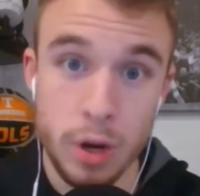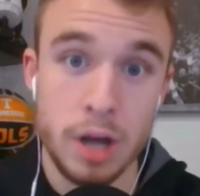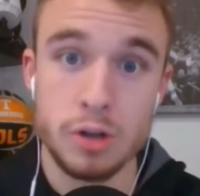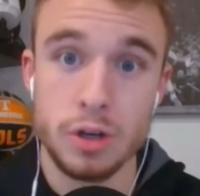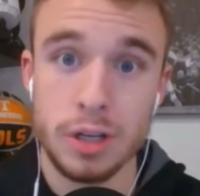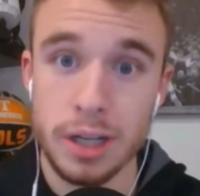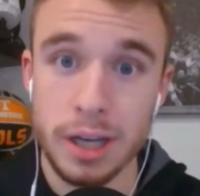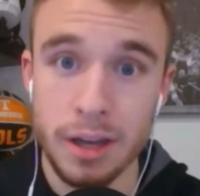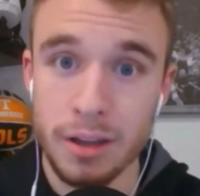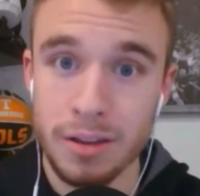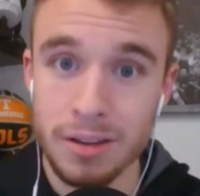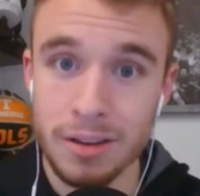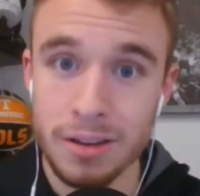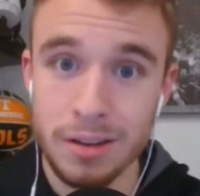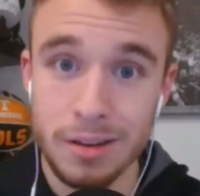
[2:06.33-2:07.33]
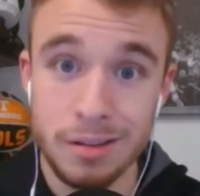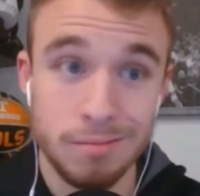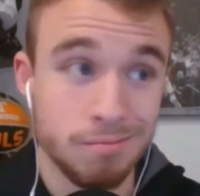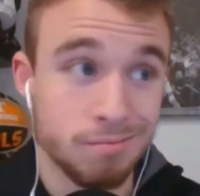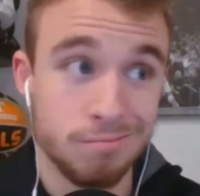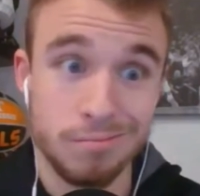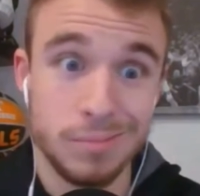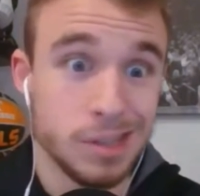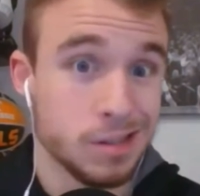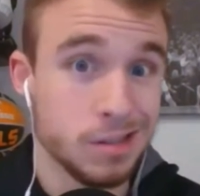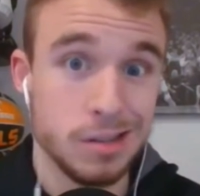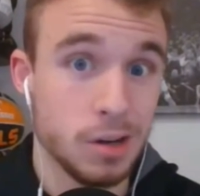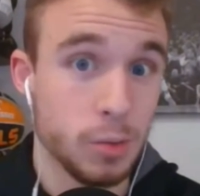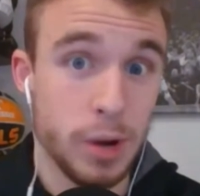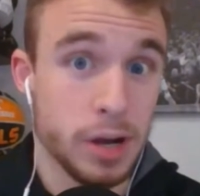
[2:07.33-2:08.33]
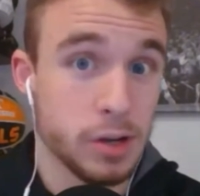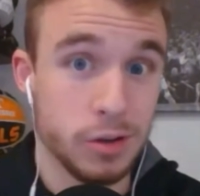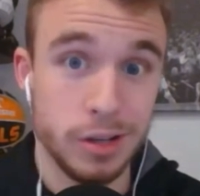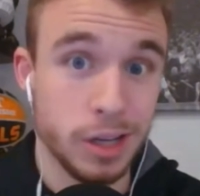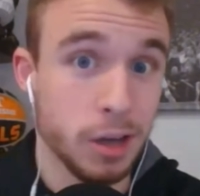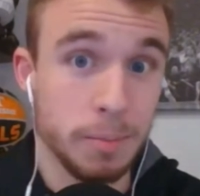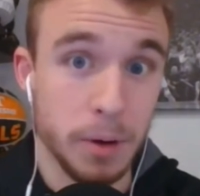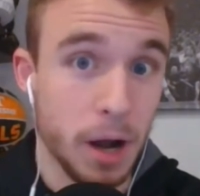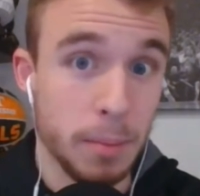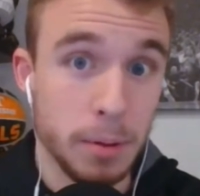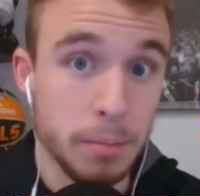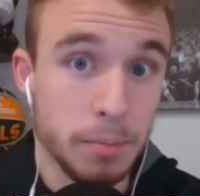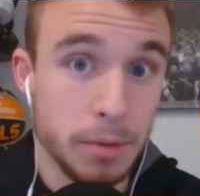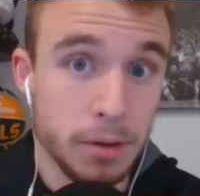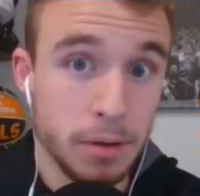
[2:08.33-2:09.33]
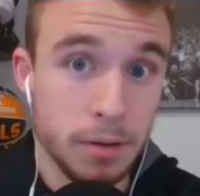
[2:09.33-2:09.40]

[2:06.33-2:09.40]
Roger Goodell. This isn't a Roger Goodell problem.